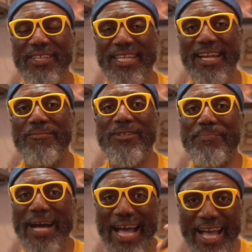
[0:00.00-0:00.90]
camera is
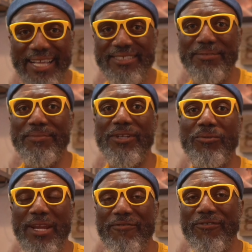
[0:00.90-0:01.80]
behind something
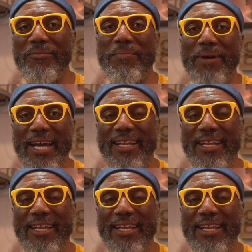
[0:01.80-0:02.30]
away from you behind a